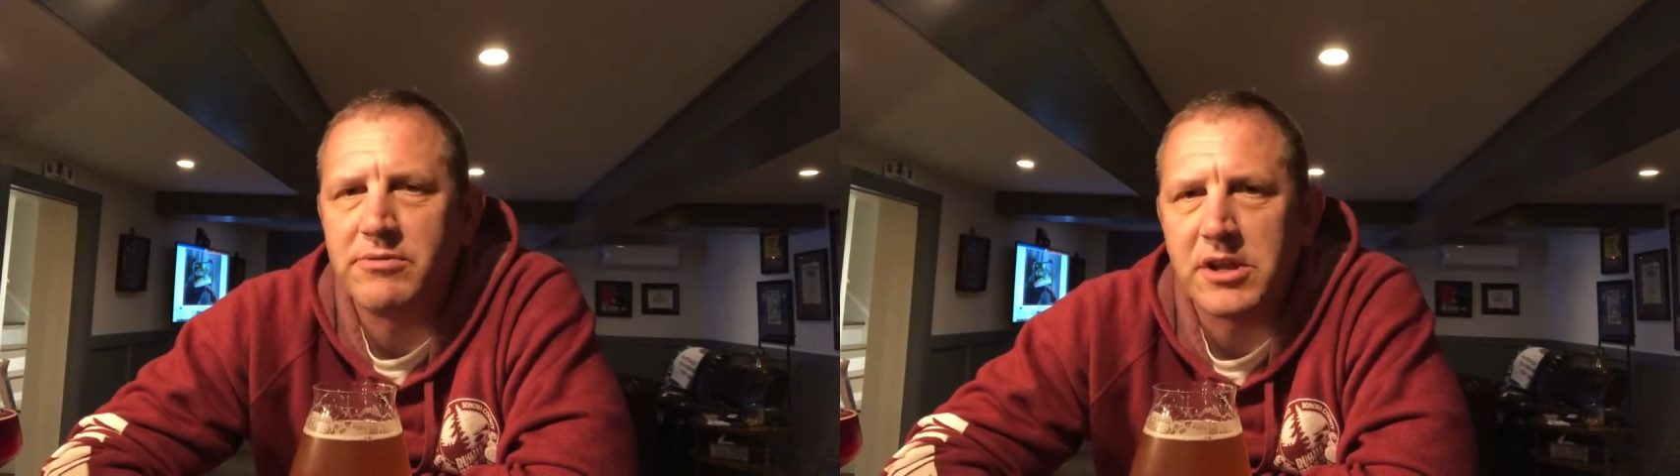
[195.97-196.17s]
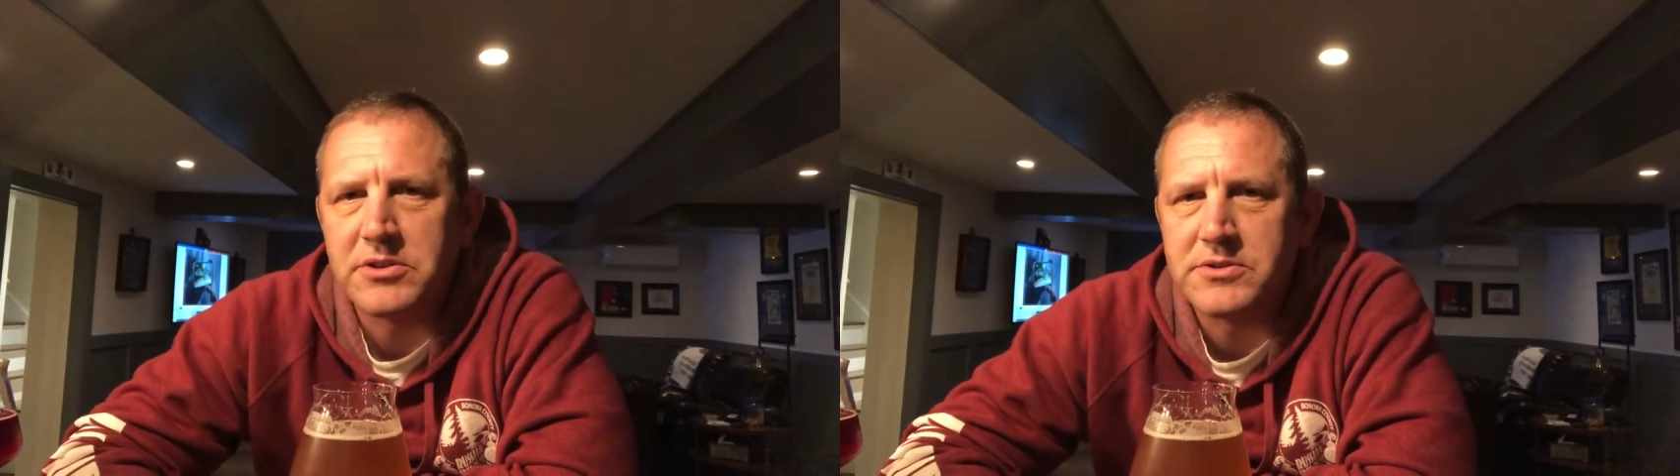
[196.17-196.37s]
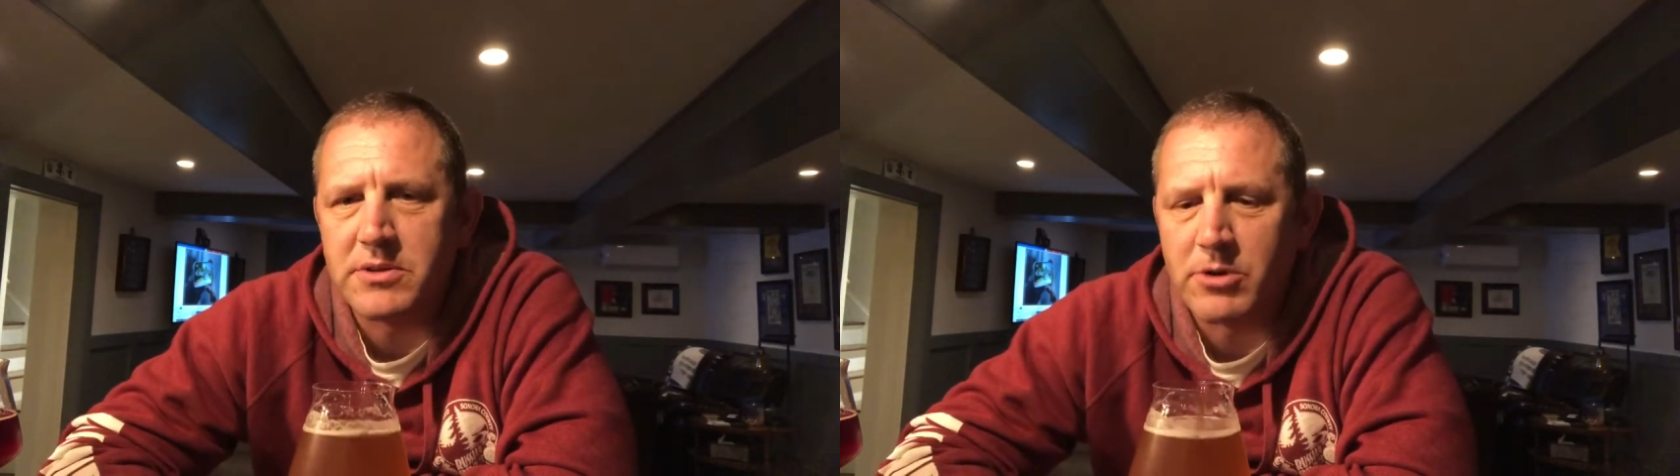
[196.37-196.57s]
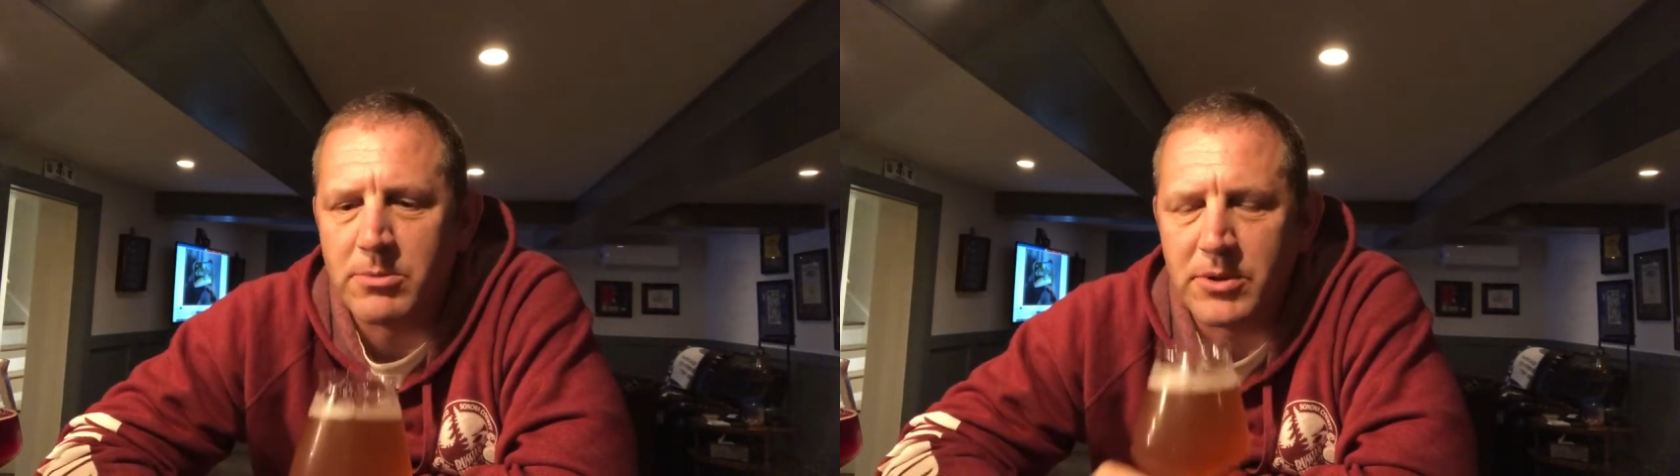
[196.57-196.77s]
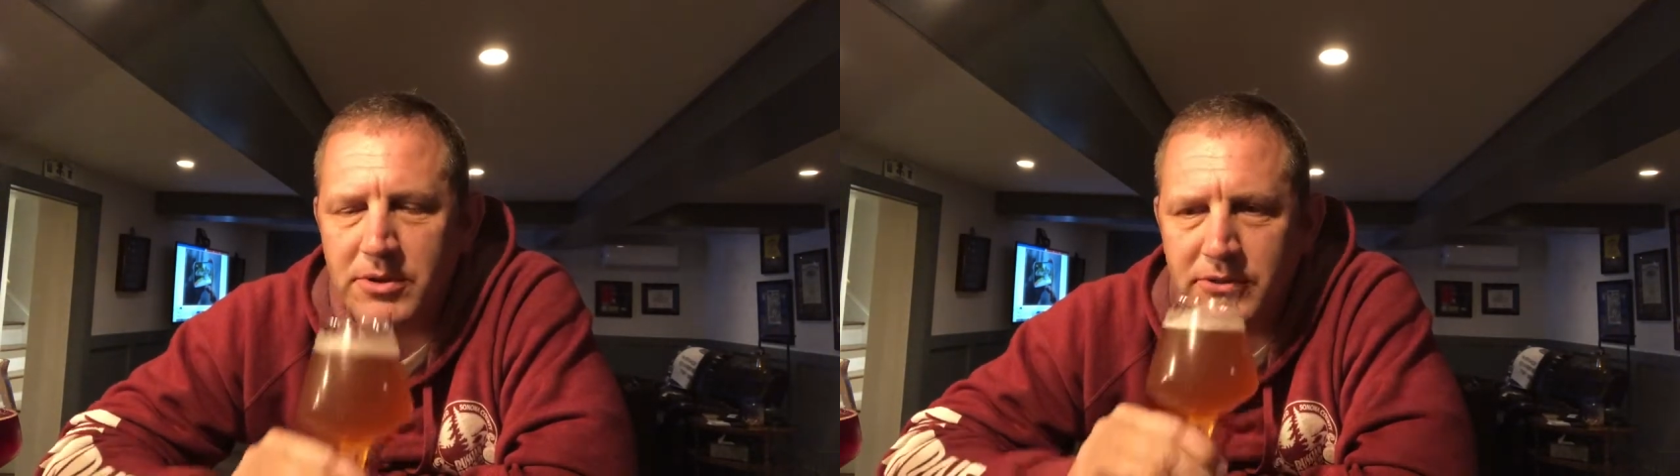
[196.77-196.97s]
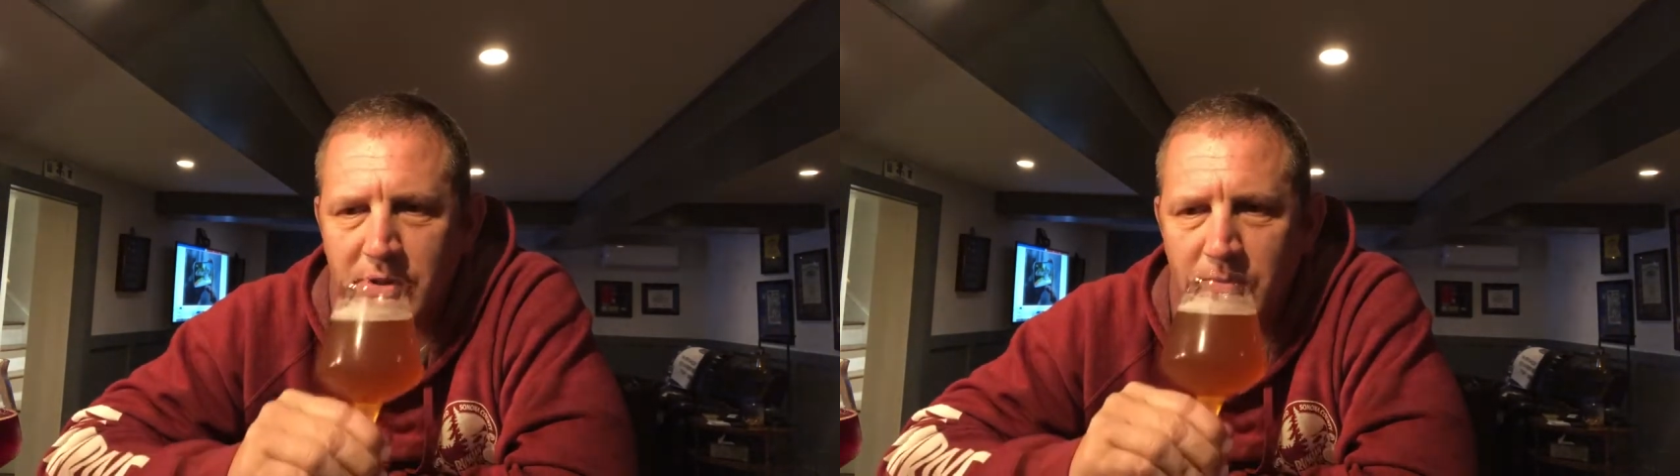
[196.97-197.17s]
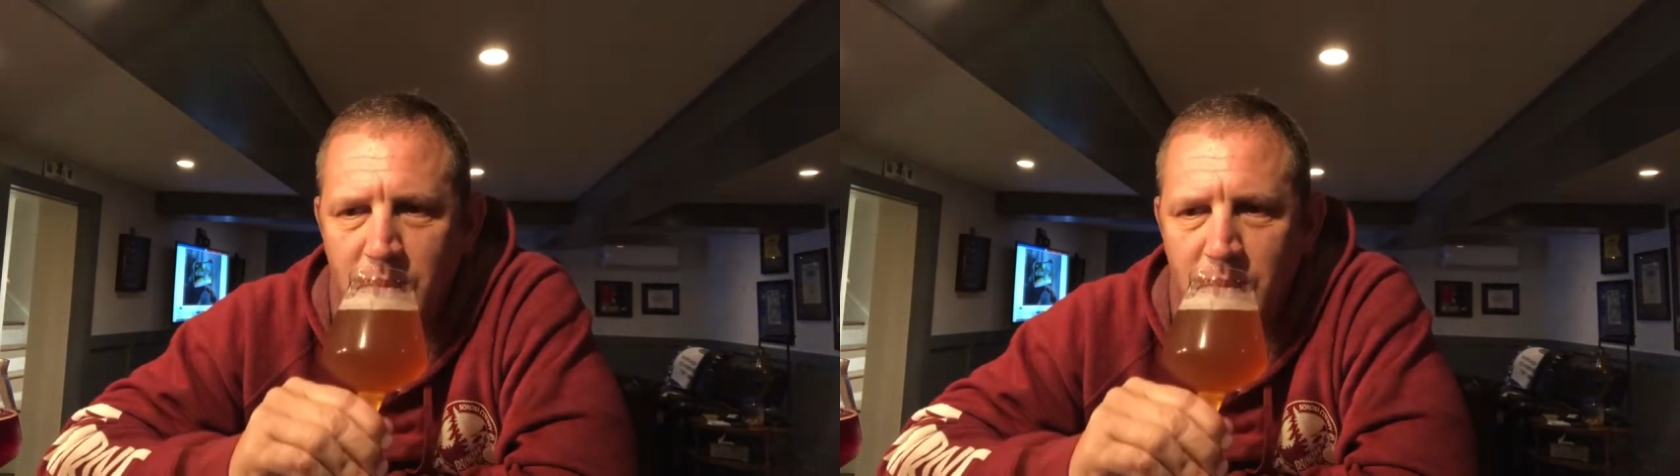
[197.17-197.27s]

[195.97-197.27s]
follows the aroma on this thing.